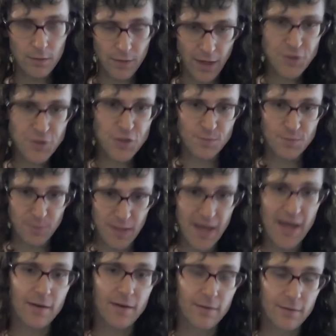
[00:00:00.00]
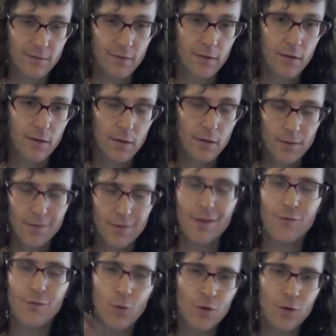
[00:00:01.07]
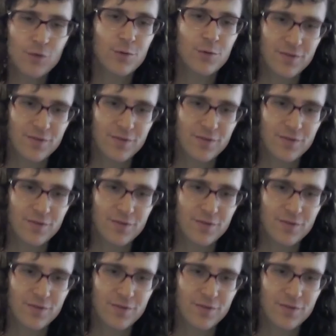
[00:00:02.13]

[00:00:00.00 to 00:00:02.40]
Like I should plan, of course,